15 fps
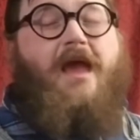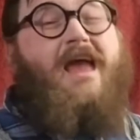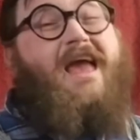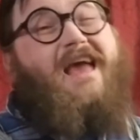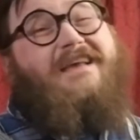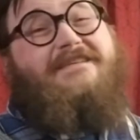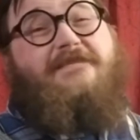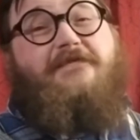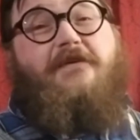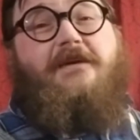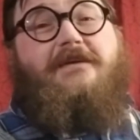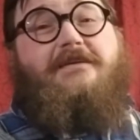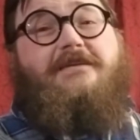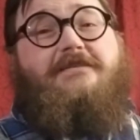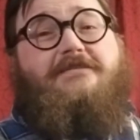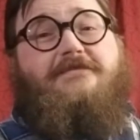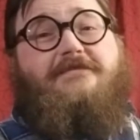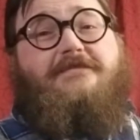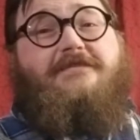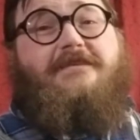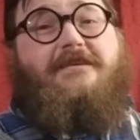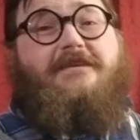As fun and
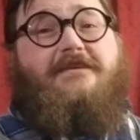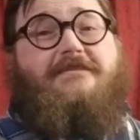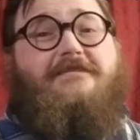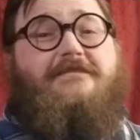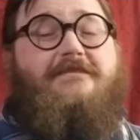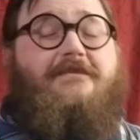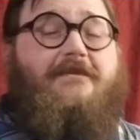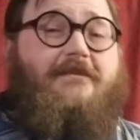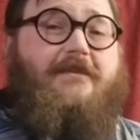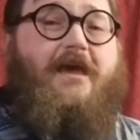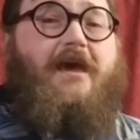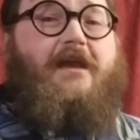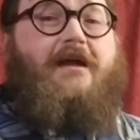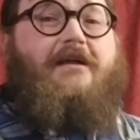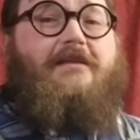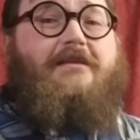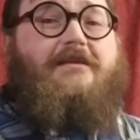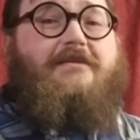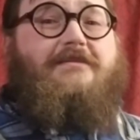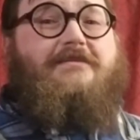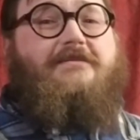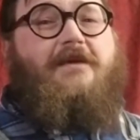interesting as that all
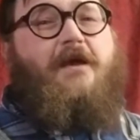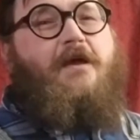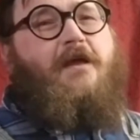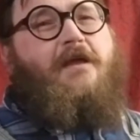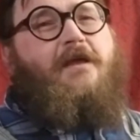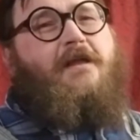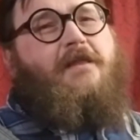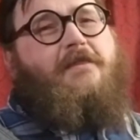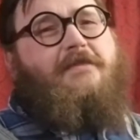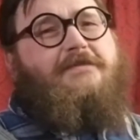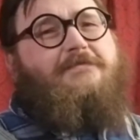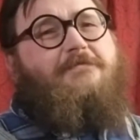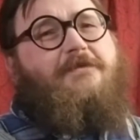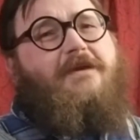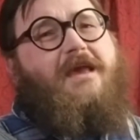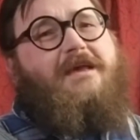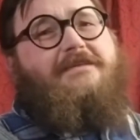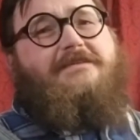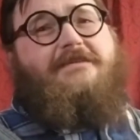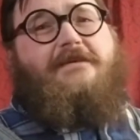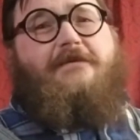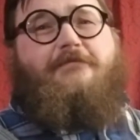is, this book
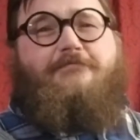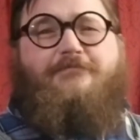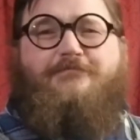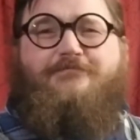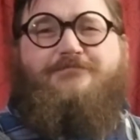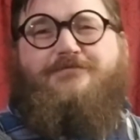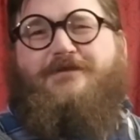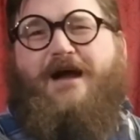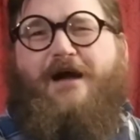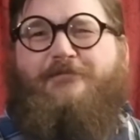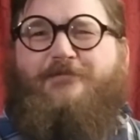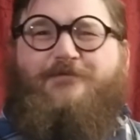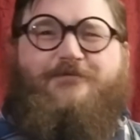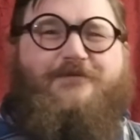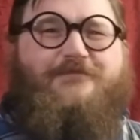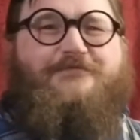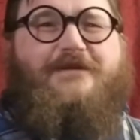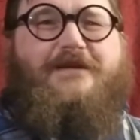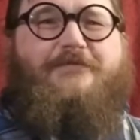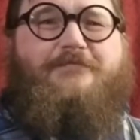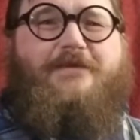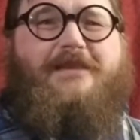has a problem with
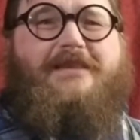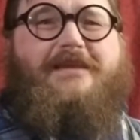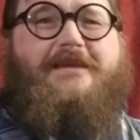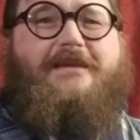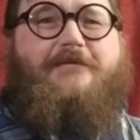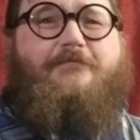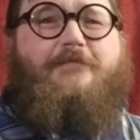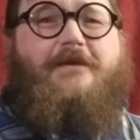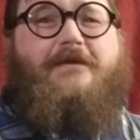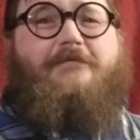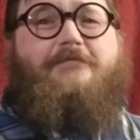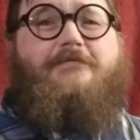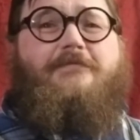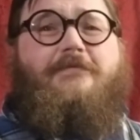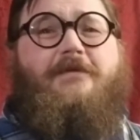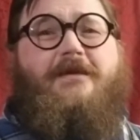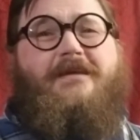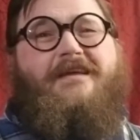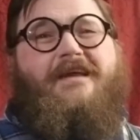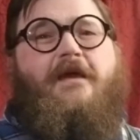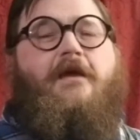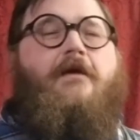readability a bit.
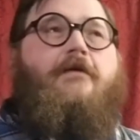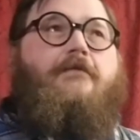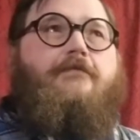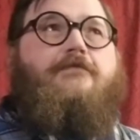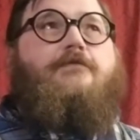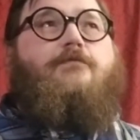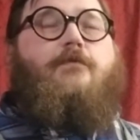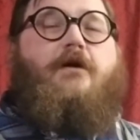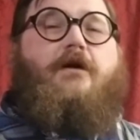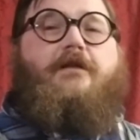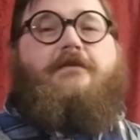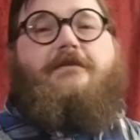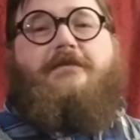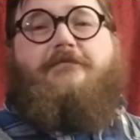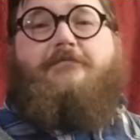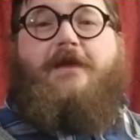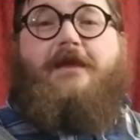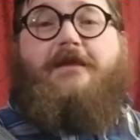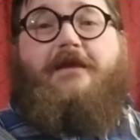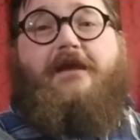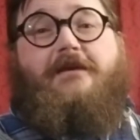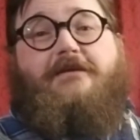For one, the main
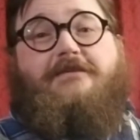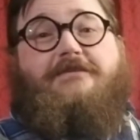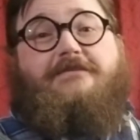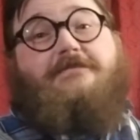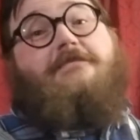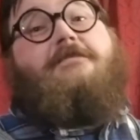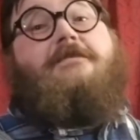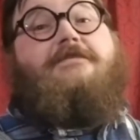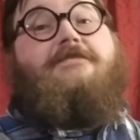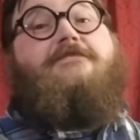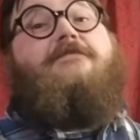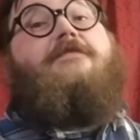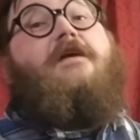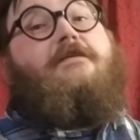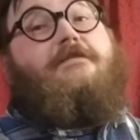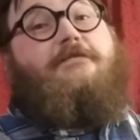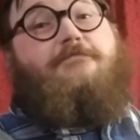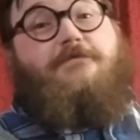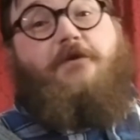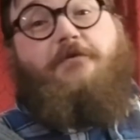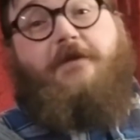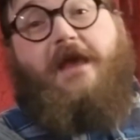character is very
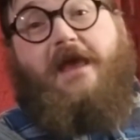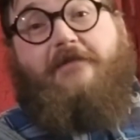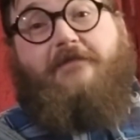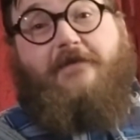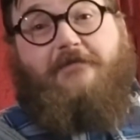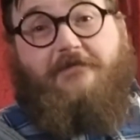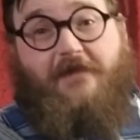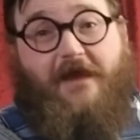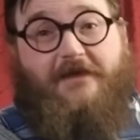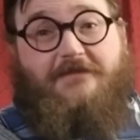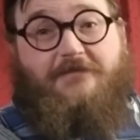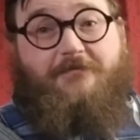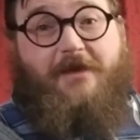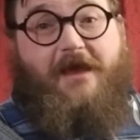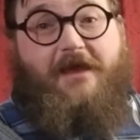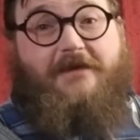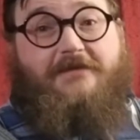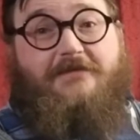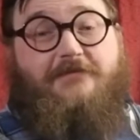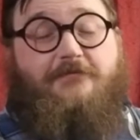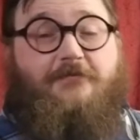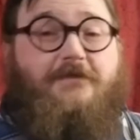prone to having
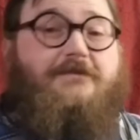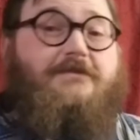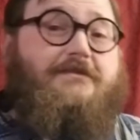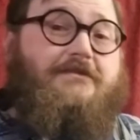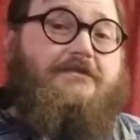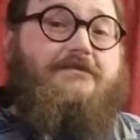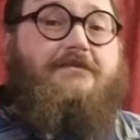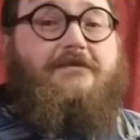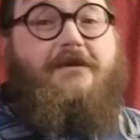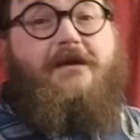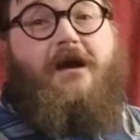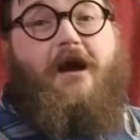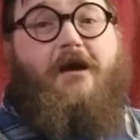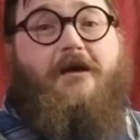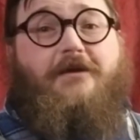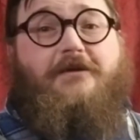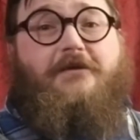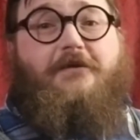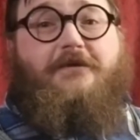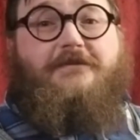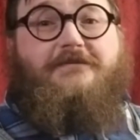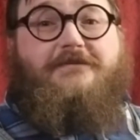flashbacks, which is hard to
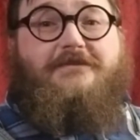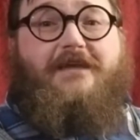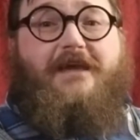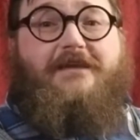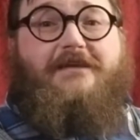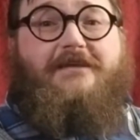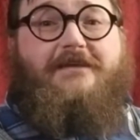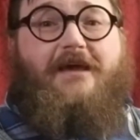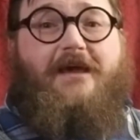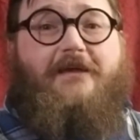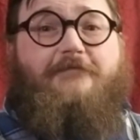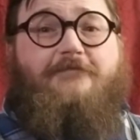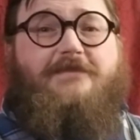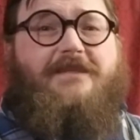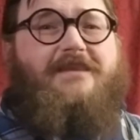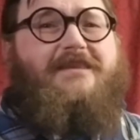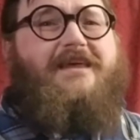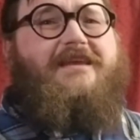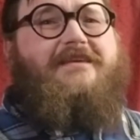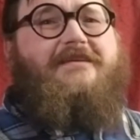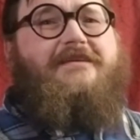understand at times. And then